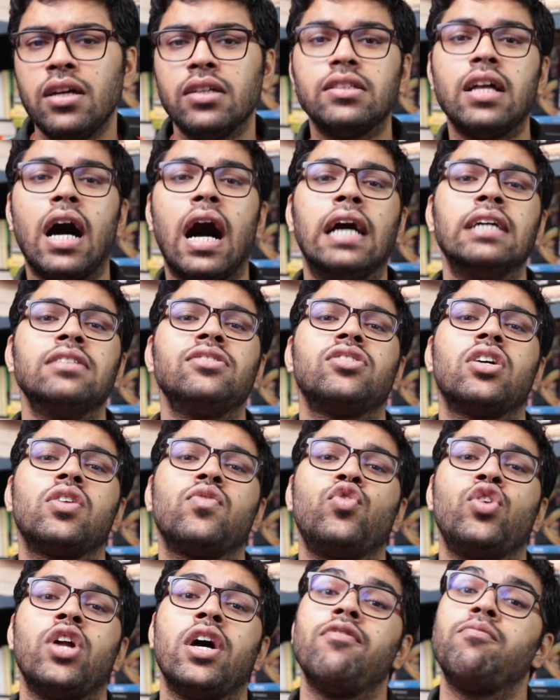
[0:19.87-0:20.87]
the answer
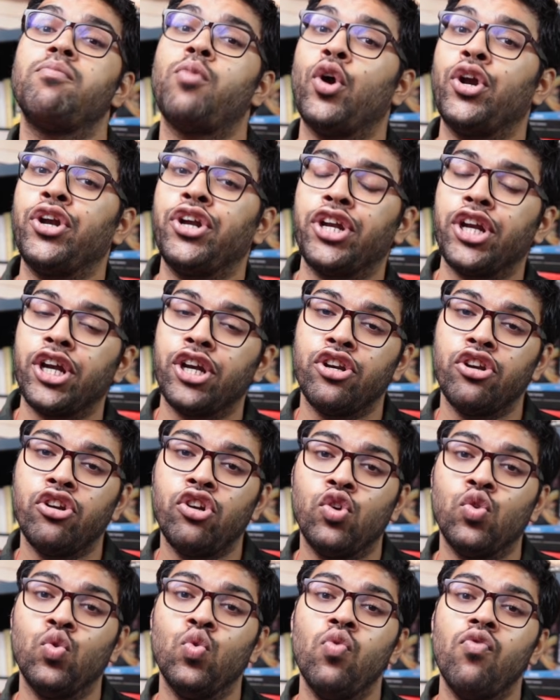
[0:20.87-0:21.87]
would have pointed
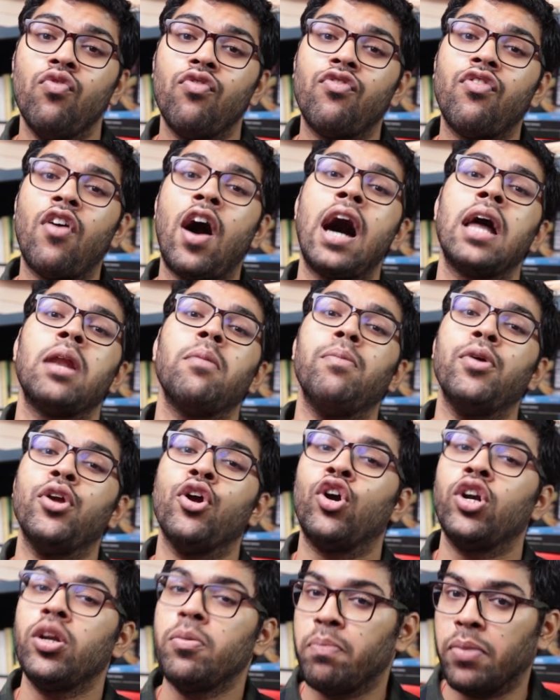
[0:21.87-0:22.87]
to far
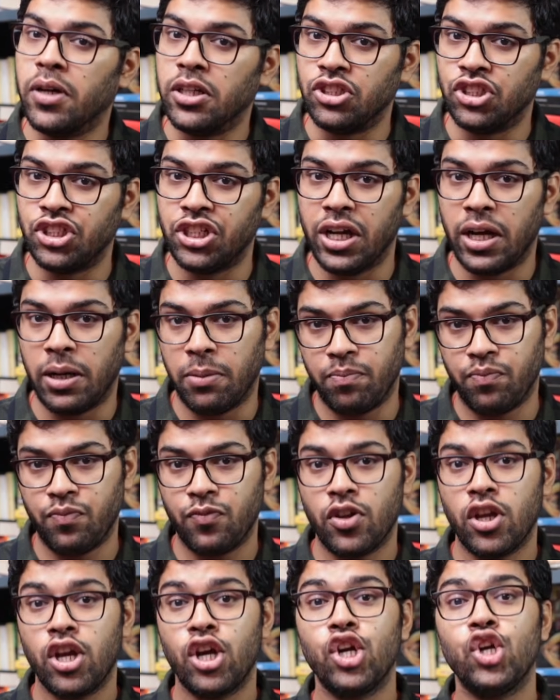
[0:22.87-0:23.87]
beyond Persia,
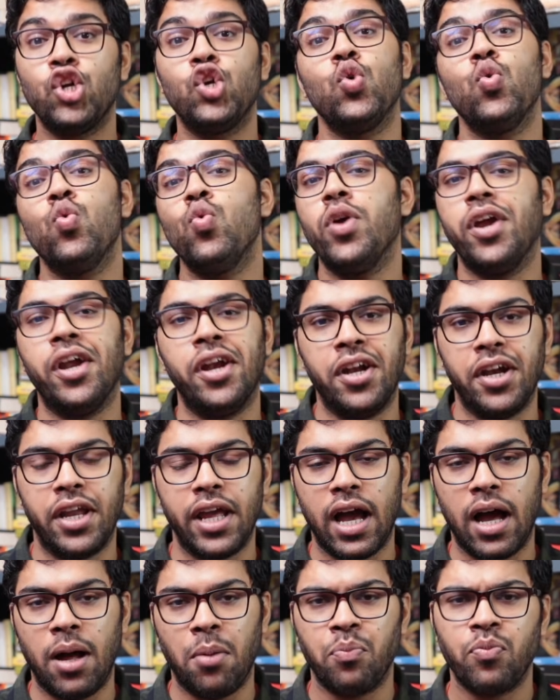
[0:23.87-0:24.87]
to
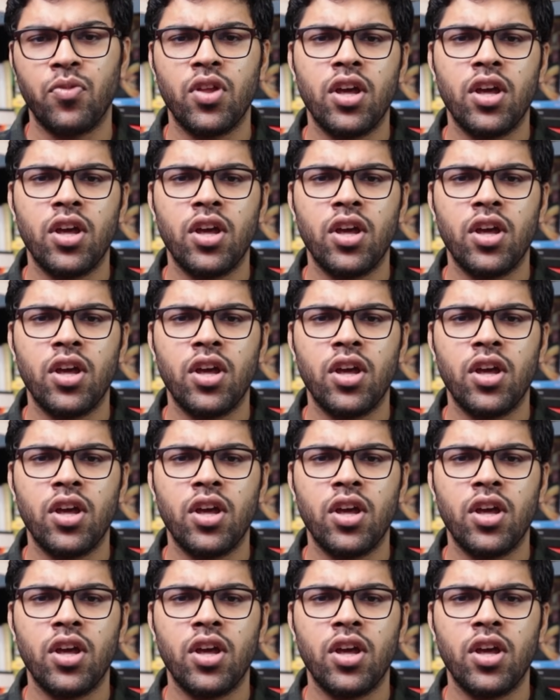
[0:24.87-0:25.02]
India,